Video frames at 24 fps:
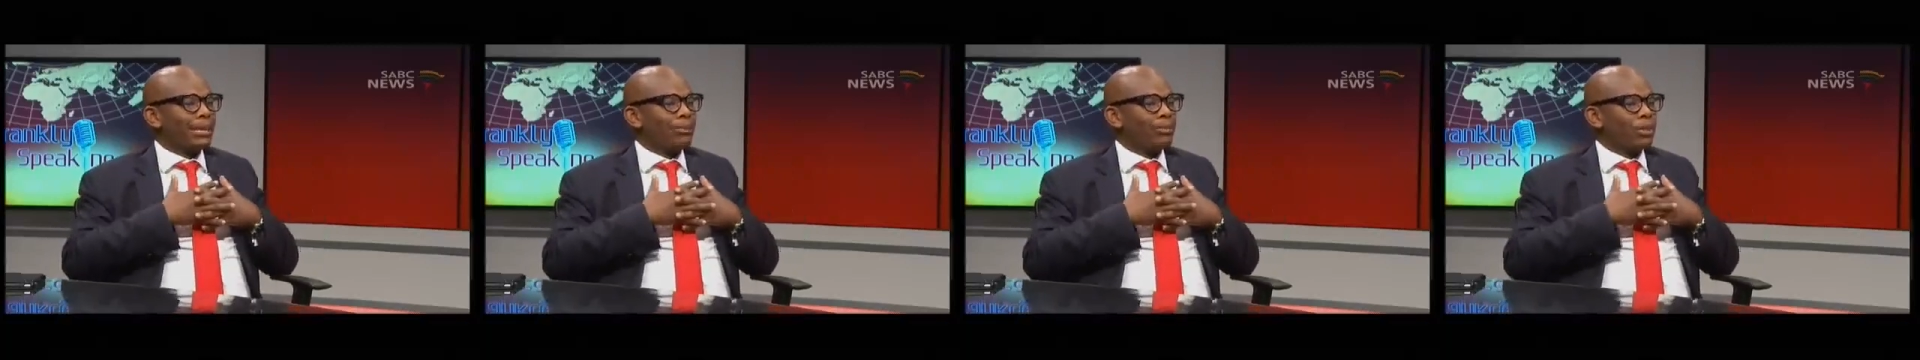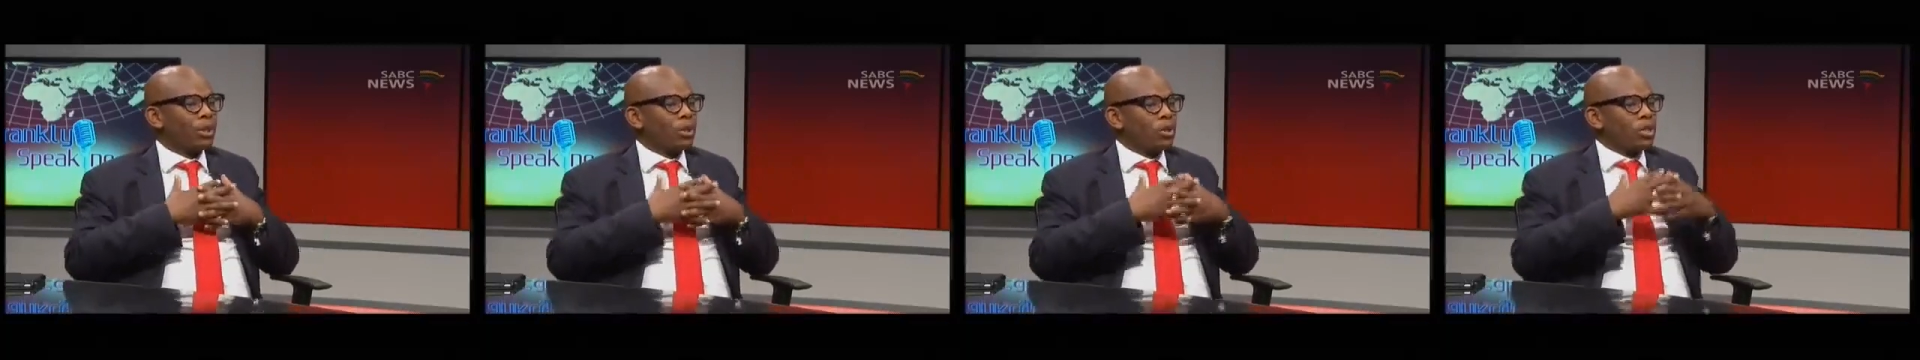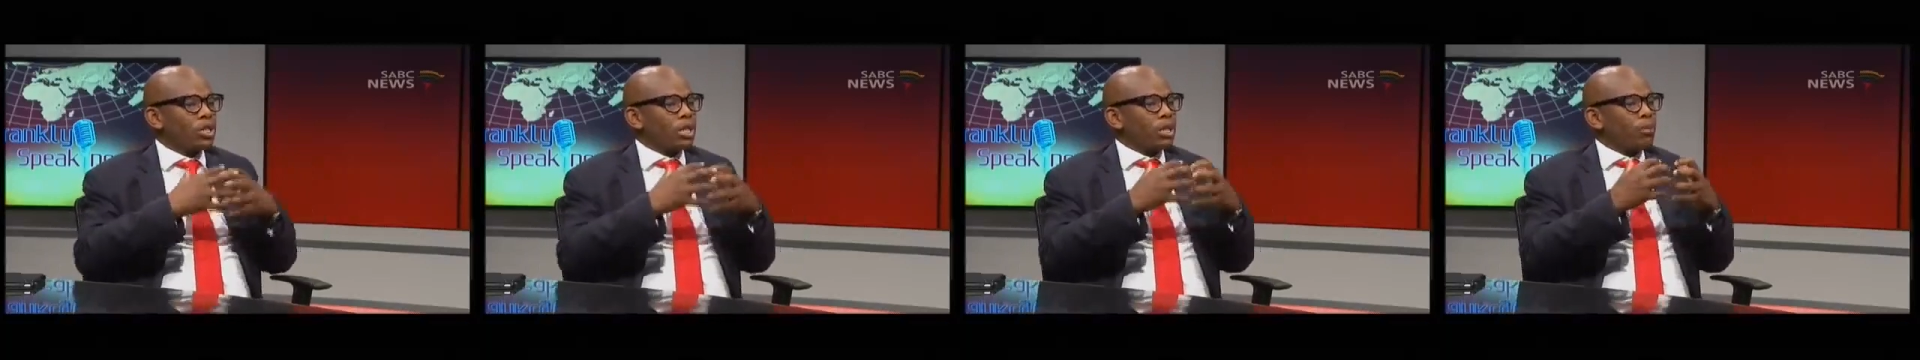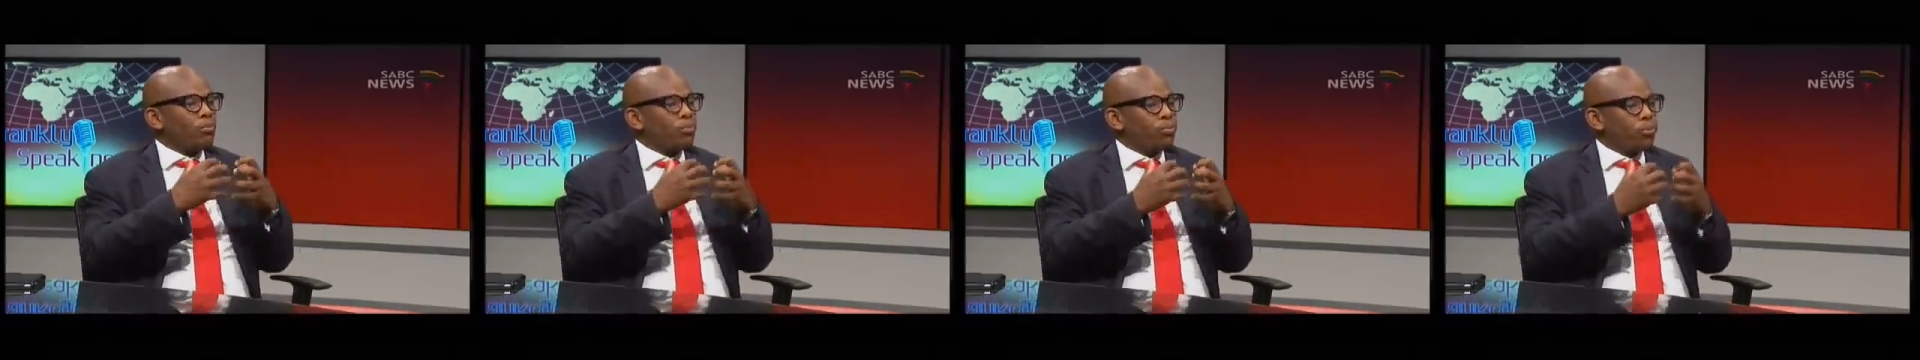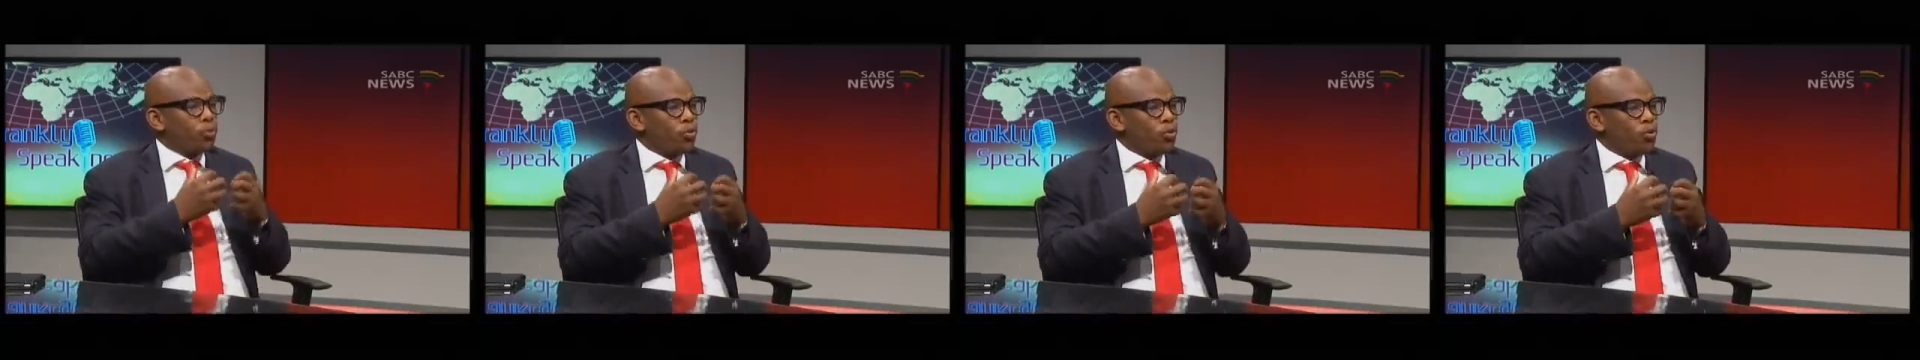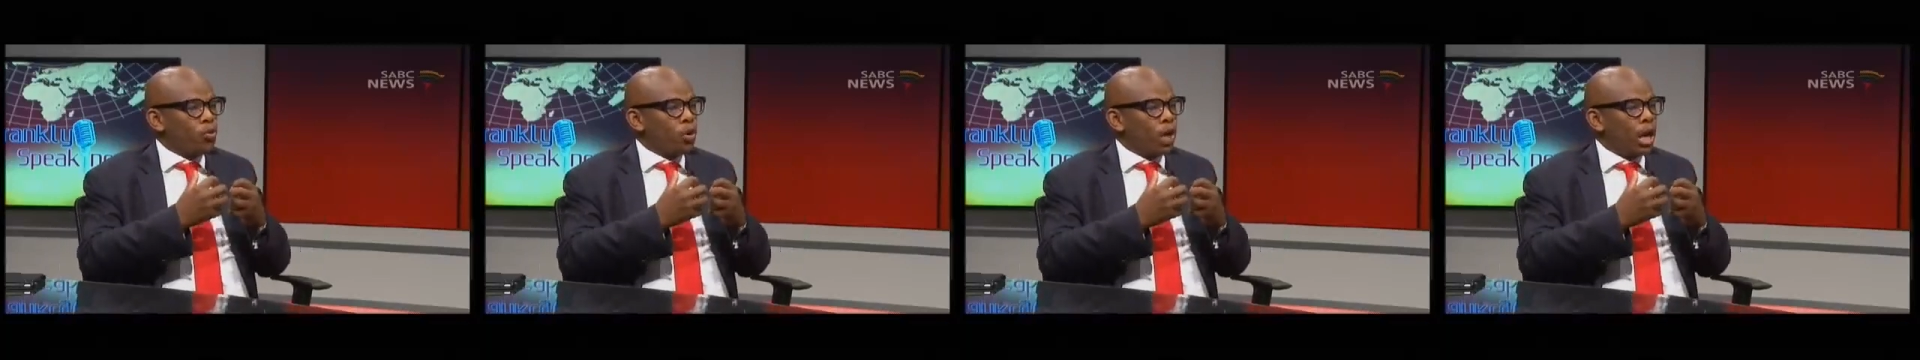because the
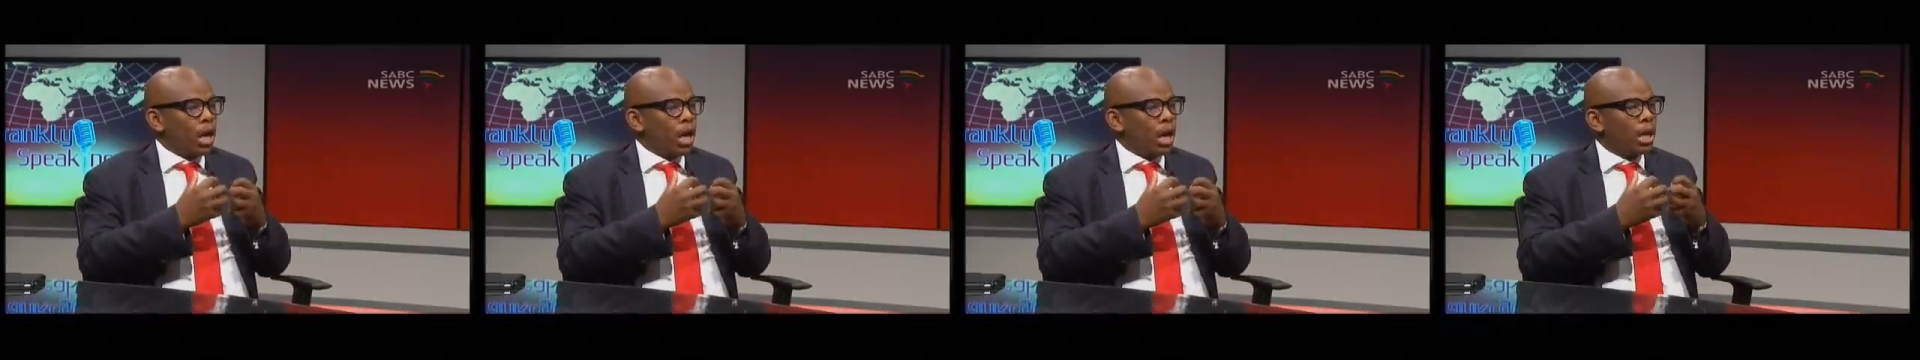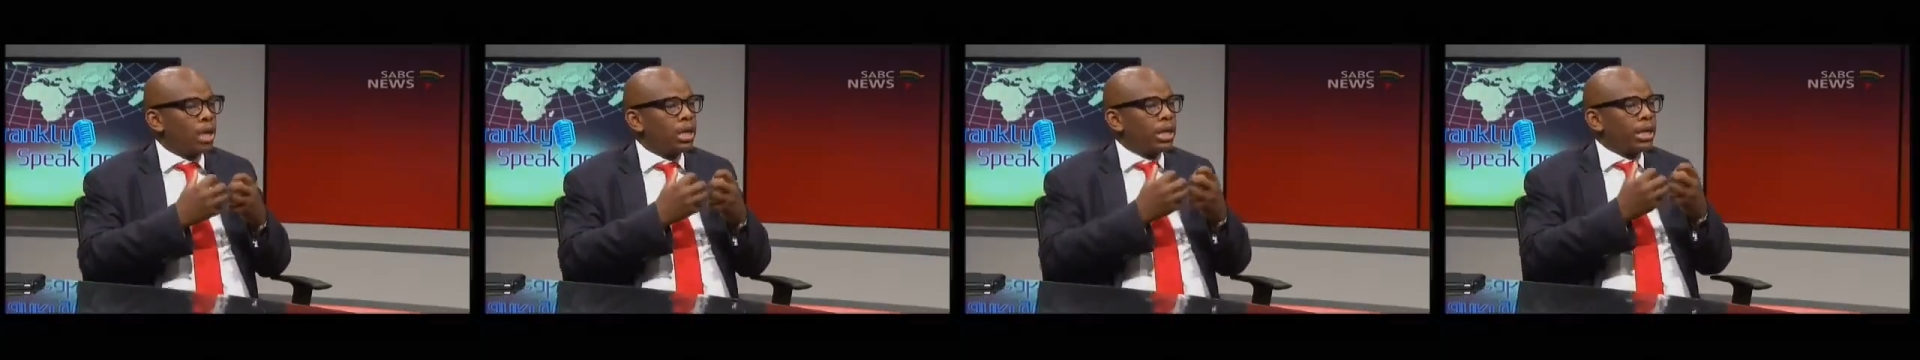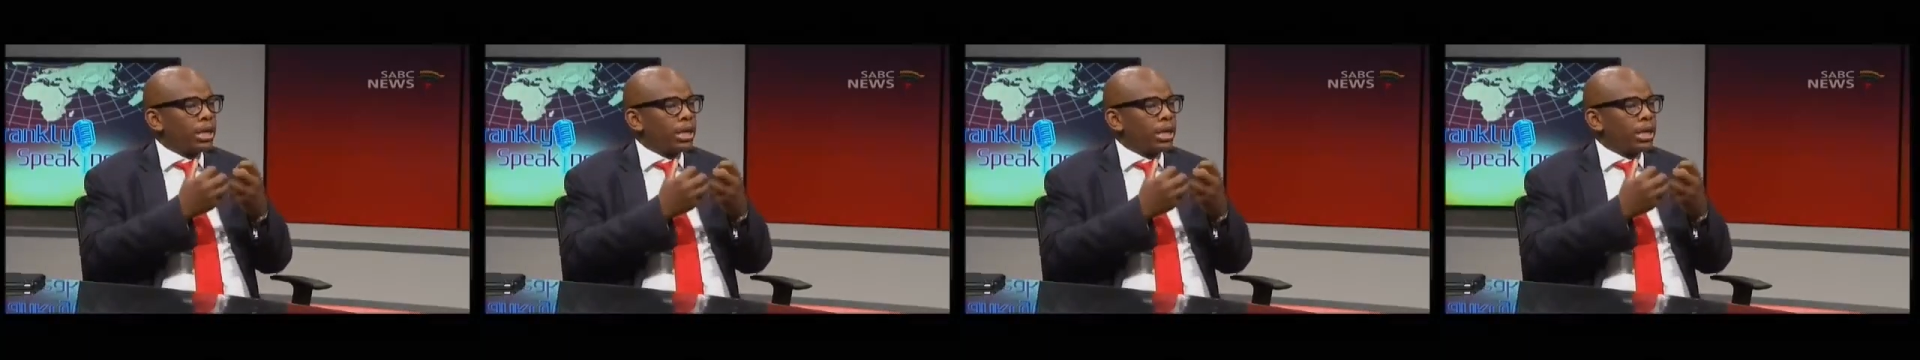pool